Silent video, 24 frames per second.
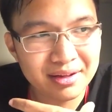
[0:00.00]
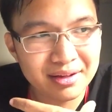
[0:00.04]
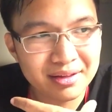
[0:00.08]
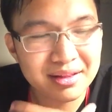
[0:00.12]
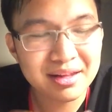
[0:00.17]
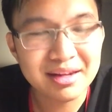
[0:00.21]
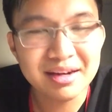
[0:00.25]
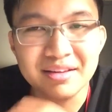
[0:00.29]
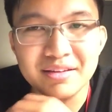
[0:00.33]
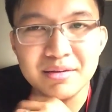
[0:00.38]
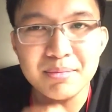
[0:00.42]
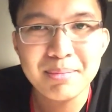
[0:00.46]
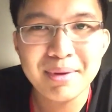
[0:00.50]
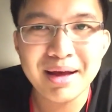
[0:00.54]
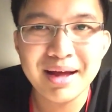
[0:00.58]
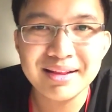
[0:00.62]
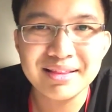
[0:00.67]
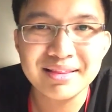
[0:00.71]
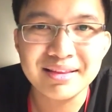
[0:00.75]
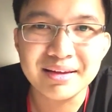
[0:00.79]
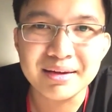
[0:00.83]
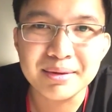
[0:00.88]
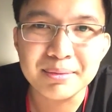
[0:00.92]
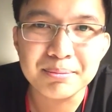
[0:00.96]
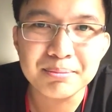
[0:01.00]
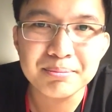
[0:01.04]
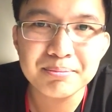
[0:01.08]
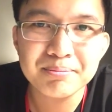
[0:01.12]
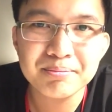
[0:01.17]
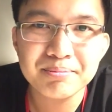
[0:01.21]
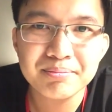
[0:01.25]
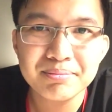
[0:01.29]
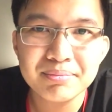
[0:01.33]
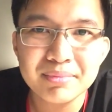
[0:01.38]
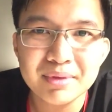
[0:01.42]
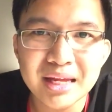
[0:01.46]
that it's a bad thing.
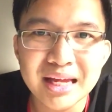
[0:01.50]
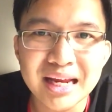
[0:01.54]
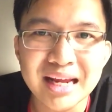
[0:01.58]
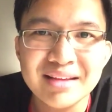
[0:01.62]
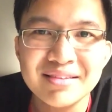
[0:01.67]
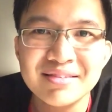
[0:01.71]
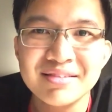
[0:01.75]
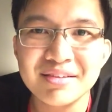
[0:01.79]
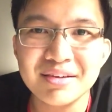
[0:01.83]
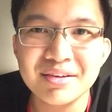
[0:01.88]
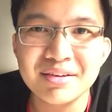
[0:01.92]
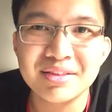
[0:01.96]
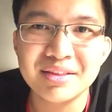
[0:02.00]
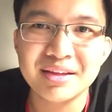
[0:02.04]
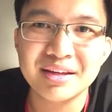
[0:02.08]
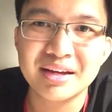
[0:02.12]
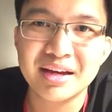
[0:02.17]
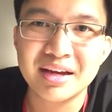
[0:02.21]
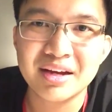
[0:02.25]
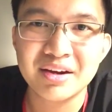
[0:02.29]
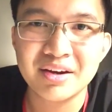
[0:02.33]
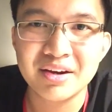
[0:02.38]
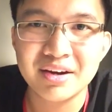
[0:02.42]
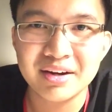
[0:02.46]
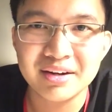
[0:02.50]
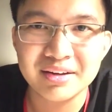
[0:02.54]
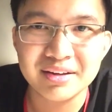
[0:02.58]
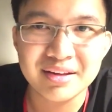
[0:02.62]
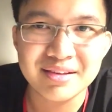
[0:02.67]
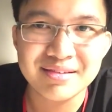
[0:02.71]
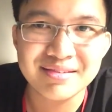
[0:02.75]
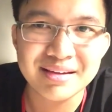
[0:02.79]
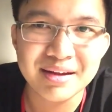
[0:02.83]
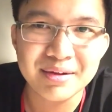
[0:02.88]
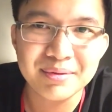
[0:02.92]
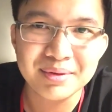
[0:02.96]
And I still think I currently
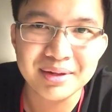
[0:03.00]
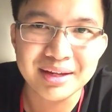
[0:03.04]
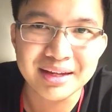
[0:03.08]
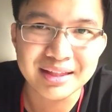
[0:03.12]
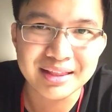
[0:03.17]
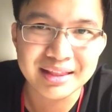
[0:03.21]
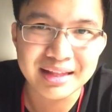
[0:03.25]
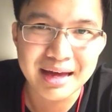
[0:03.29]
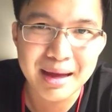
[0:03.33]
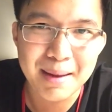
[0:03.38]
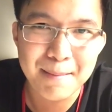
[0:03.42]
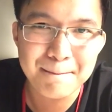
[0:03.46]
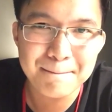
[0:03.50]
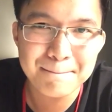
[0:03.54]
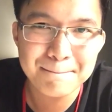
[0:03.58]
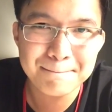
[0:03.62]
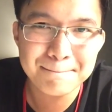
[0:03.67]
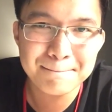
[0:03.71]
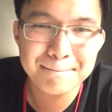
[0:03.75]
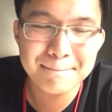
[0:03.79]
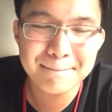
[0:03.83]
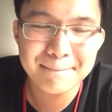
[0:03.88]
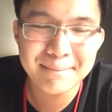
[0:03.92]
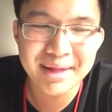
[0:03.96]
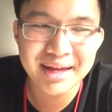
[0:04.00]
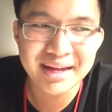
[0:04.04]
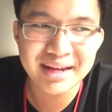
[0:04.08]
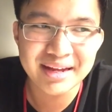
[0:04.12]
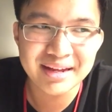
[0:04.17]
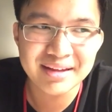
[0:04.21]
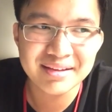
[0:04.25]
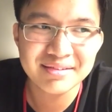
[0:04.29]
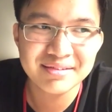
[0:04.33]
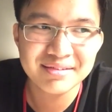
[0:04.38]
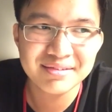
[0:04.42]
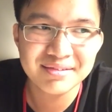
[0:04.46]
sound like that. That
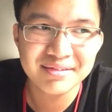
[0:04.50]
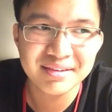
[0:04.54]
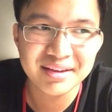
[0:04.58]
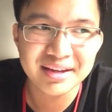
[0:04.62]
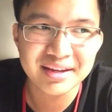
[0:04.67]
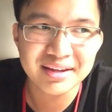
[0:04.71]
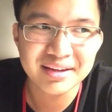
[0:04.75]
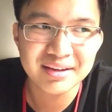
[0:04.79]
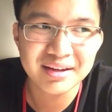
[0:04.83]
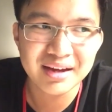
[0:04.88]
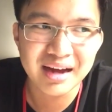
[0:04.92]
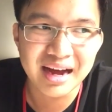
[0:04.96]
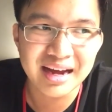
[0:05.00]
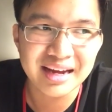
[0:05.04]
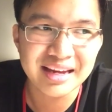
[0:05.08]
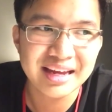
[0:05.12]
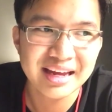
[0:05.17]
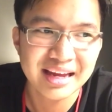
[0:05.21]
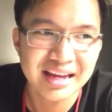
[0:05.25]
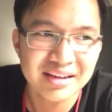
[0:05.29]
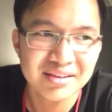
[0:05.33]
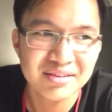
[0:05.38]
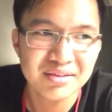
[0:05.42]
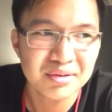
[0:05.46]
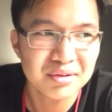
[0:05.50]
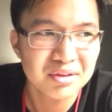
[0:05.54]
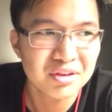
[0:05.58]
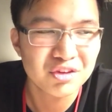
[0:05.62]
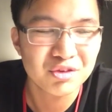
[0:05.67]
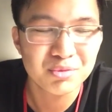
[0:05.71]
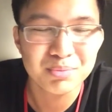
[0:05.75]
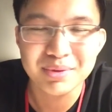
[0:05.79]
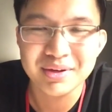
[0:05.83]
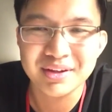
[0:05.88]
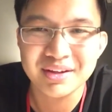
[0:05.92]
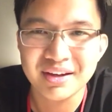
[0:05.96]
it's like, I can't do this
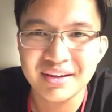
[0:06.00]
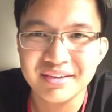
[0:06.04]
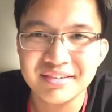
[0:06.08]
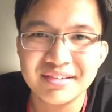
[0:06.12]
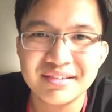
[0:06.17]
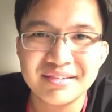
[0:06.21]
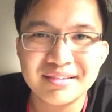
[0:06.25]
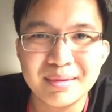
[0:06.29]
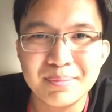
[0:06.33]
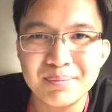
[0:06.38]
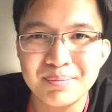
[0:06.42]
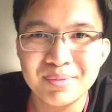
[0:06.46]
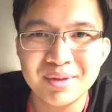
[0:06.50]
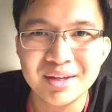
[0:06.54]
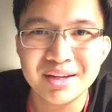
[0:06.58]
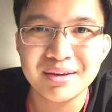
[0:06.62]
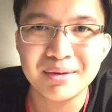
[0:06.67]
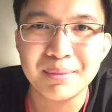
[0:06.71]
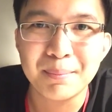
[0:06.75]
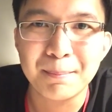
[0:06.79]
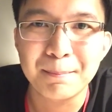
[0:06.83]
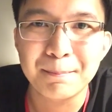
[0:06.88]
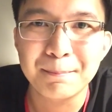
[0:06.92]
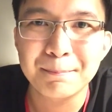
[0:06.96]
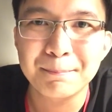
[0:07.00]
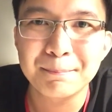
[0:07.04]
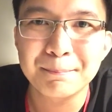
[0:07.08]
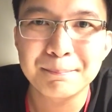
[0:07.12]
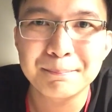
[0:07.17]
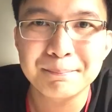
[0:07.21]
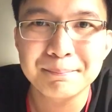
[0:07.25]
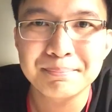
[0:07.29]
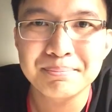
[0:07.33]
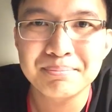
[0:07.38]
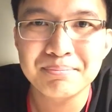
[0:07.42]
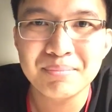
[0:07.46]
because of something.
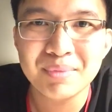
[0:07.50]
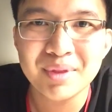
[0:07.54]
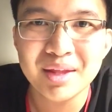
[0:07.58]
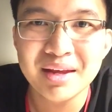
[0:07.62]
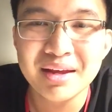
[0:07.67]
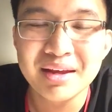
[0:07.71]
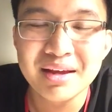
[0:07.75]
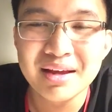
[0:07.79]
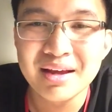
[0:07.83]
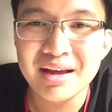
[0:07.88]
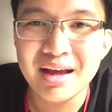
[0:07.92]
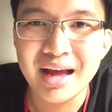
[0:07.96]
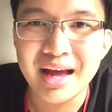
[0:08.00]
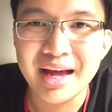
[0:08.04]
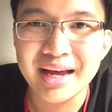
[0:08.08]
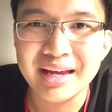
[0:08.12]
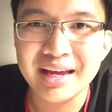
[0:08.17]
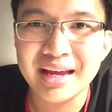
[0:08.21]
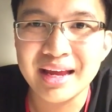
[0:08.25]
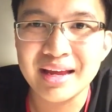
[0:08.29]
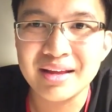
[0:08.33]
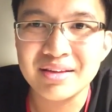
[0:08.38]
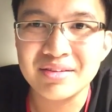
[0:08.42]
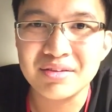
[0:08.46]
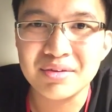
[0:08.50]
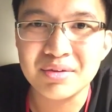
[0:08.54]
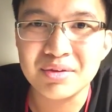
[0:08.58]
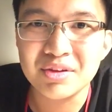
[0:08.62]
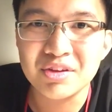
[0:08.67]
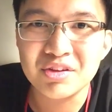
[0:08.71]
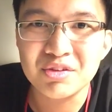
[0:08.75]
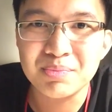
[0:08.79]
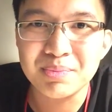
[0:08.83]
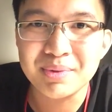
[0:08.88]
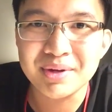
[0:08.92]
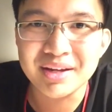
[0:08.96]
I can't do
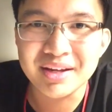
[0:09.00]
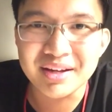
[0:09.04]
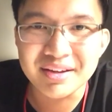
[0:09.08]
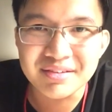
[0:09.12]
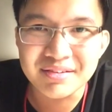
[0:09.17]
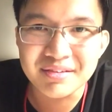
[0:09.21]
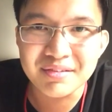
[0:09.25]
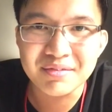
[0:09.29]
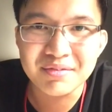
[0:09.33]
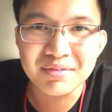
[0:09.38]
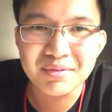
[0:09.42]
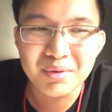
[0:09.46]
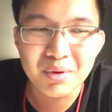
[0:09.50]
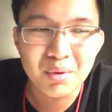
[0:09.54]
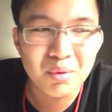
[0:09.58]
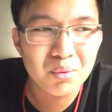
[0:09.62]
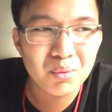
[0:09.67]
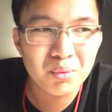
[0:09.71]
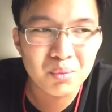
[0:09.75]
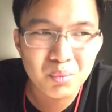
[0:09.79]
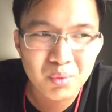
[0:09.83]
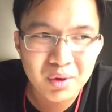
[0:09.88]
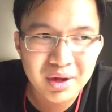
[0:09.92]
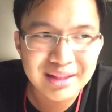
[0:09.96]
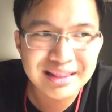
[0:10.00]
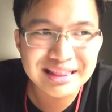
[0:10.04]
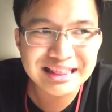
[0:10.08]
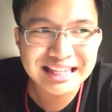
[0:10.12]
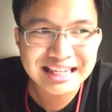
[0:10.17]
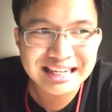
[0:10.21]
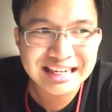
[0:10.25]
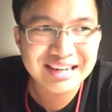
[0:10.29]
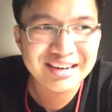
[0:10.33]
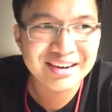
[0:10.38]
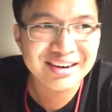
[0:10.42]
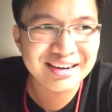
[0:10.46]
this because of one
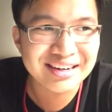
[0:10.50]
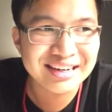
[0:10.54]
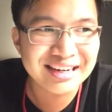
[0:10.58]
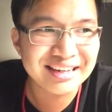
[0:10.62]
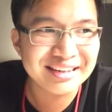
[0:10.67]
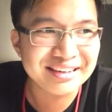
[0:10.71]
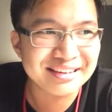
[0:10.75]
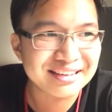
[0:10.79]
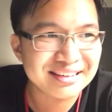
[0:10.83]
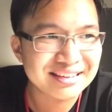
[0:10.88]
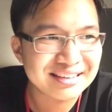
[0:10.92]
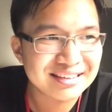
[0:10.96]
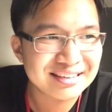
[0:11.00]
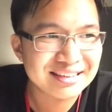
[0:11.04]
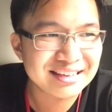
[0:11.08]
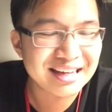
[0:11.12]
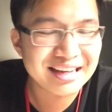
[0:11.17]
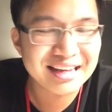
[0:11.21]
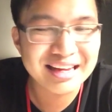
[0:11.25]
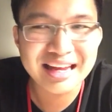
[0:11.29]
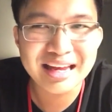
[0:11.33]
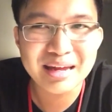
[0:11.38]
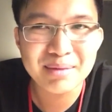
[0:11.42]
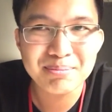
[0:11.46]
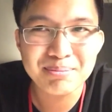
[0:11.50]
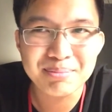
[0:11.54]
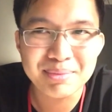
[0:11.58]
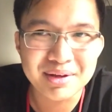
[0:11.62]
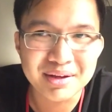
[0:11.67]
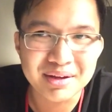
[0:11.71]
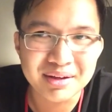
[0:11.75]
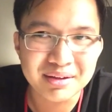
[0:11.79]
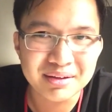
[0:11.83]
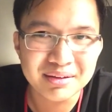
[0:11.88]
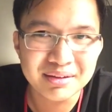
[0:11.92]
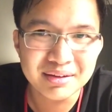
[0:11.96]
thing or another. That can't
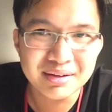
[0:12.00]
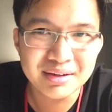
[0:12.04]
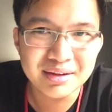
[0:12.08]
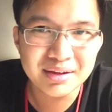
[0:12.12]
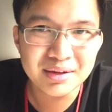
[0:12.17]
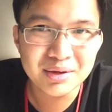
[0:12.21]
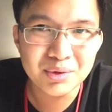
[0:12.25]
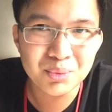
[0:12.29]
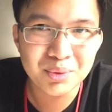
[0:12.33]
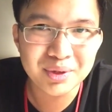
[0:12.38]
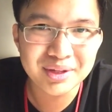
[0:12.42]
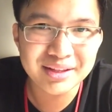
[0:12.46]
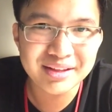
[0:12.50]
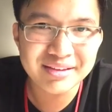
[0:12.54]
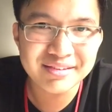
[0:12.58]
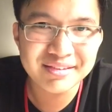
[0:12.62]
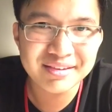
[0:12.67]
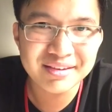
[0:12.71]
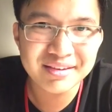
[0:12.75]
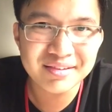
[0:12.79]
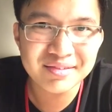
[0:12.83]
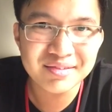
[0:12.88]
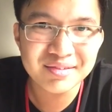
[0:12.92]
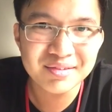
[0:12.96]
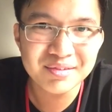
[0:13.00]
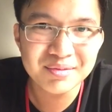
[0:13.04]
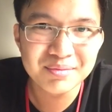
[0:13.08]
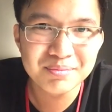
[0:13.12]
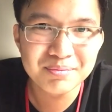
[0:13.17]
be what this is.